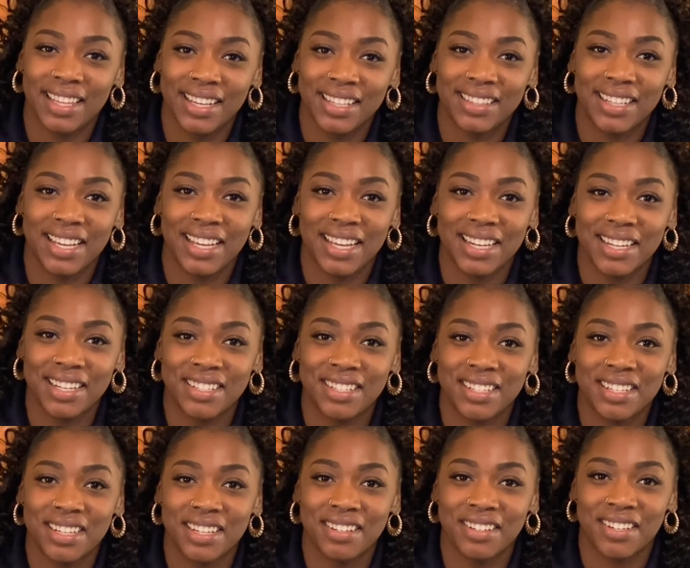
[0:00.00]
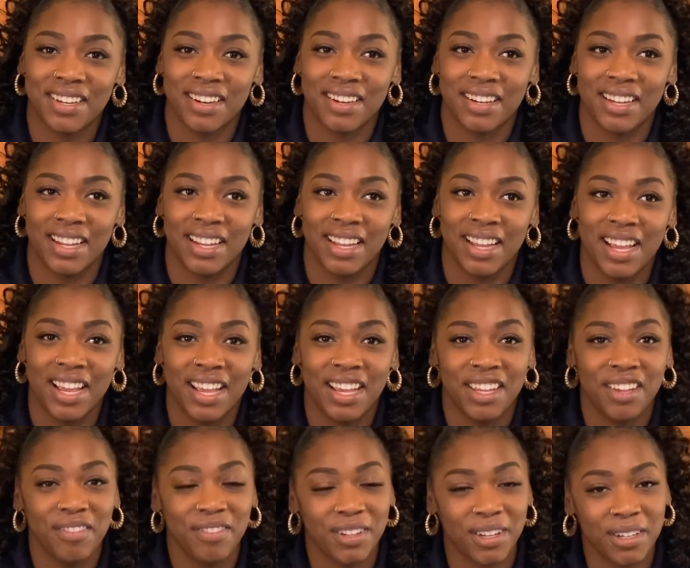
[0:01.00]
Think Like an Engineer journey.
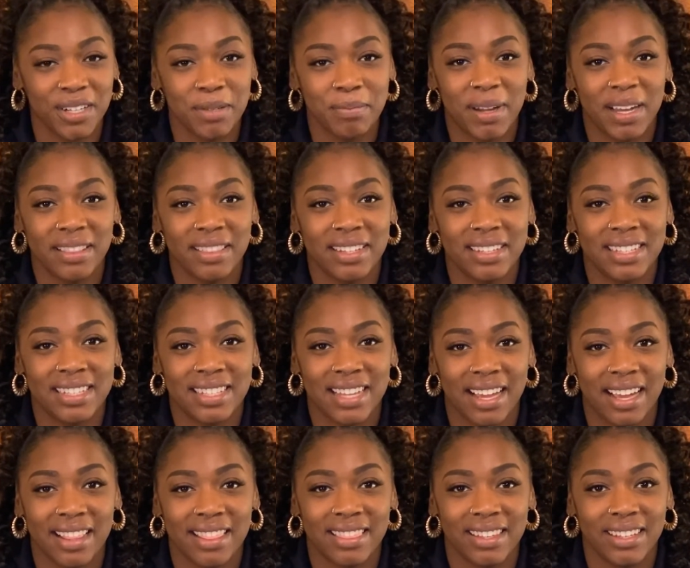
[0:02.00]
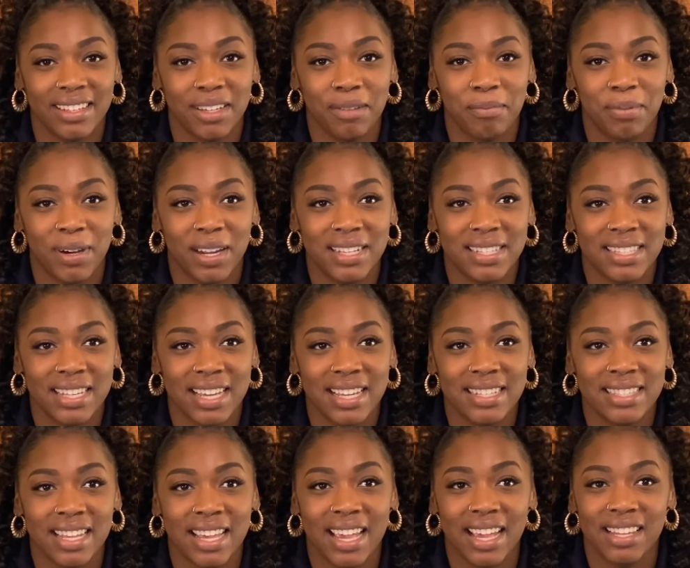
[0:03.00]
You've learned about the design thinking
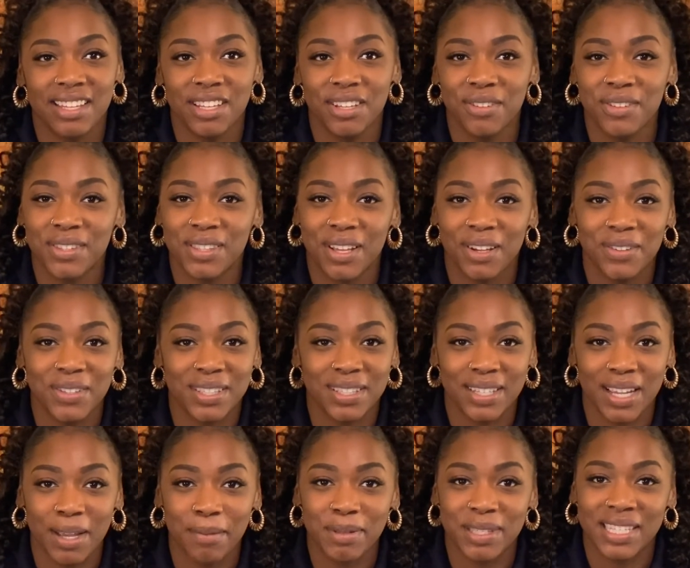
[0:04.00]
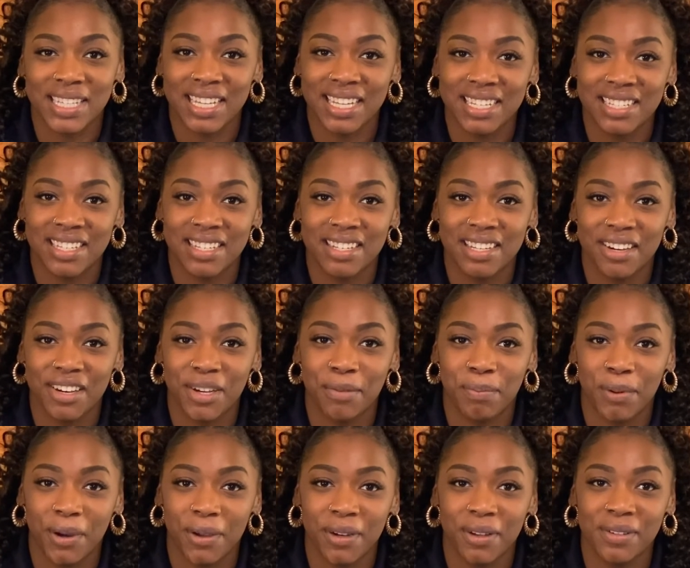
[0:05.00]
process and used those steps to engineer a
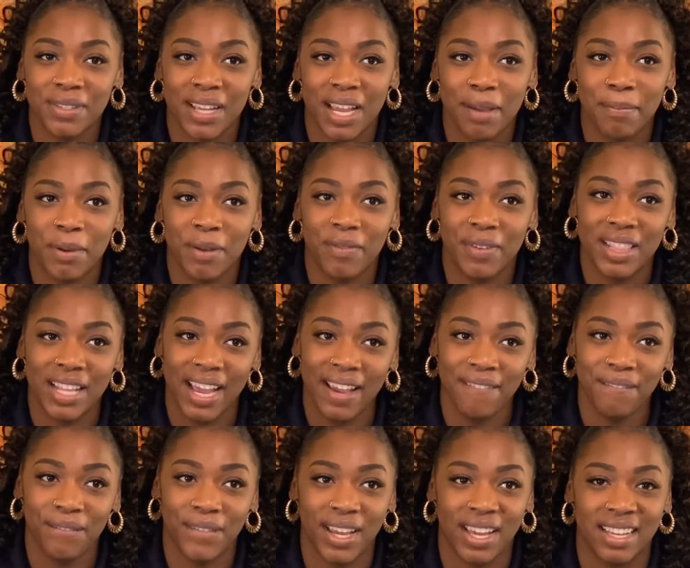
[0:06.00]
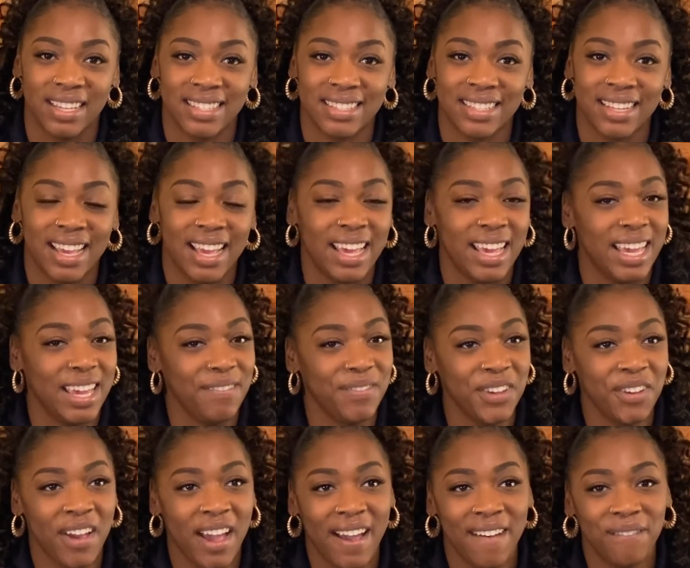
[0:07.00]
prototype of a light vest. If
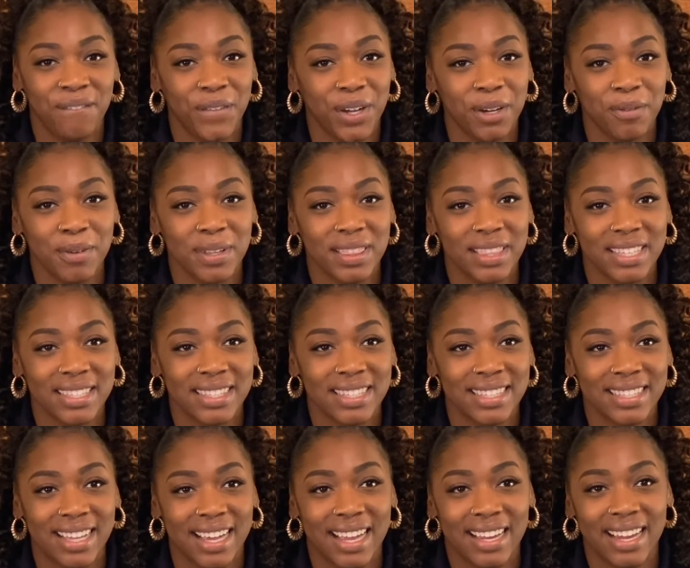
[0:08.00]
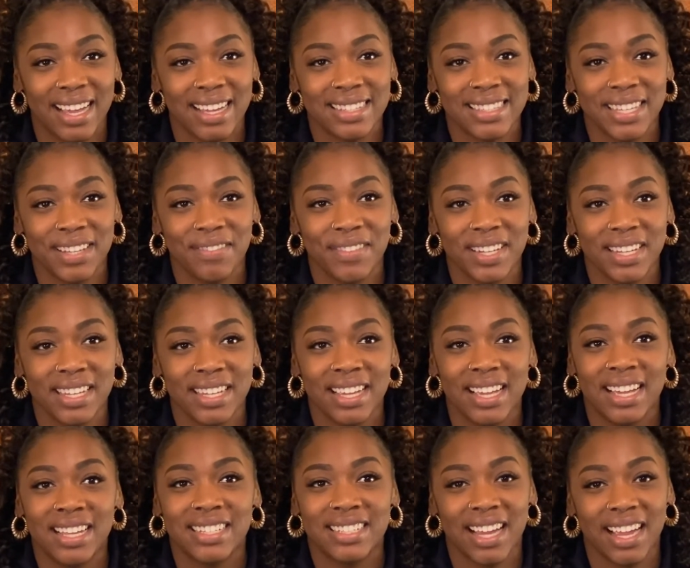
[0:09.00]
you have fun with this design activity,
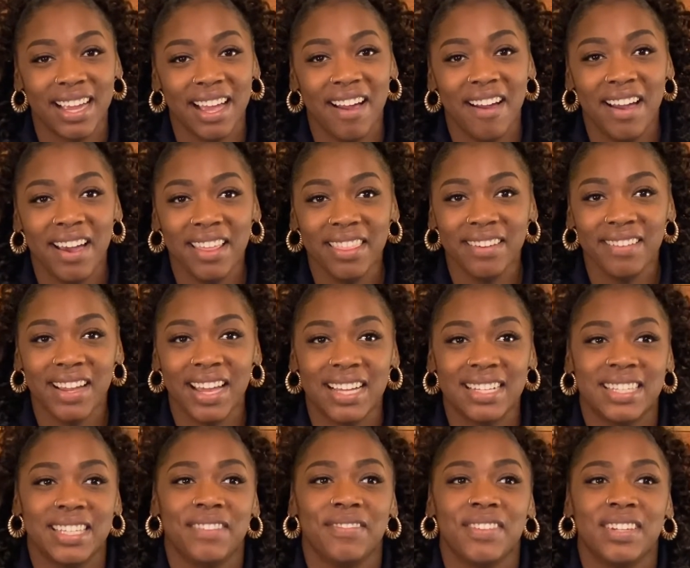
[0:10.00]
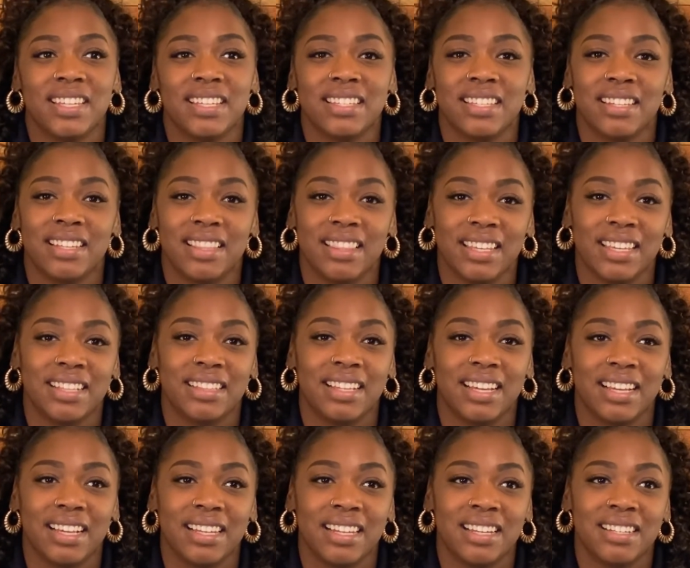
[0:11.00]
check out other activities in the Think
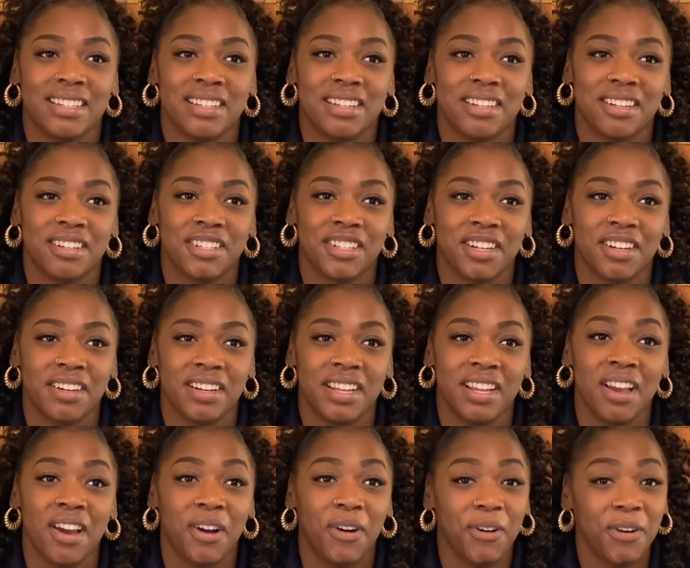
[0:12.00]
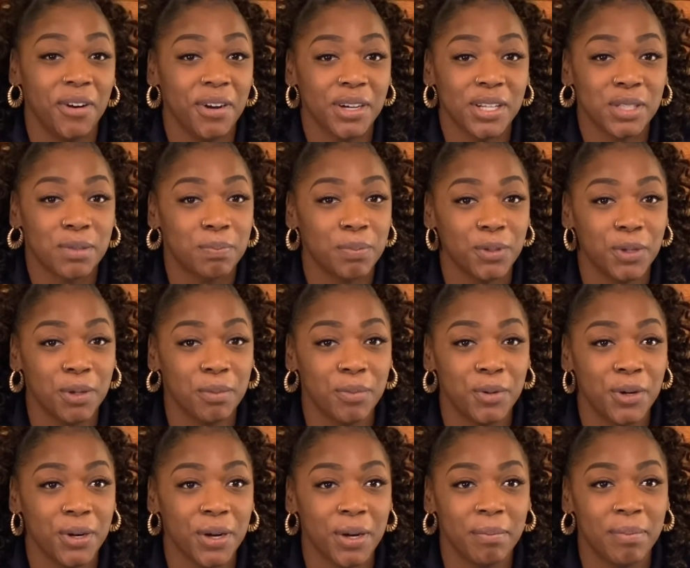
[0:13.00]
Like an Engineer journey or explore
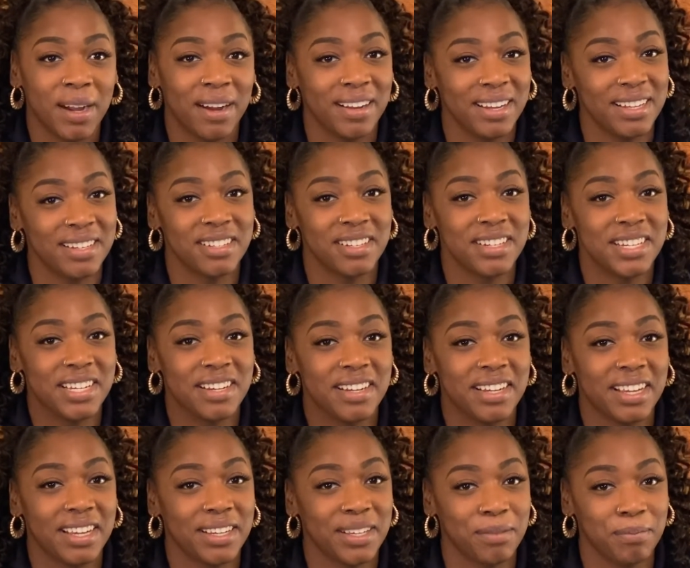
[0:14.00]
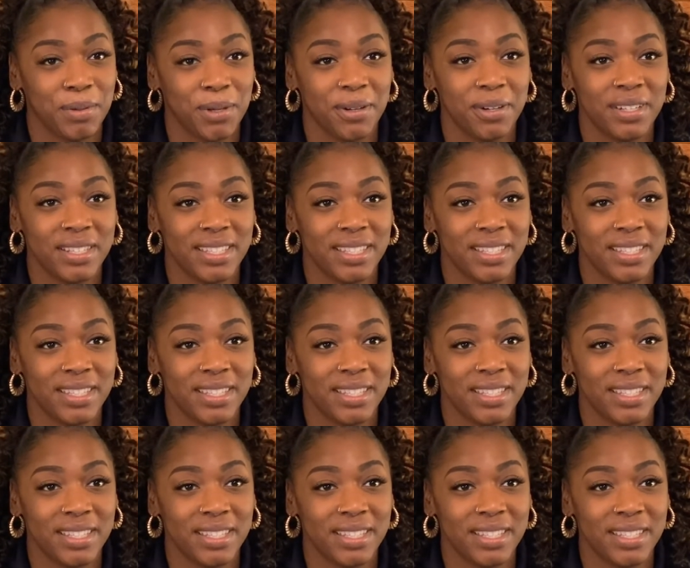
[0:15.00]
more about engineering and computer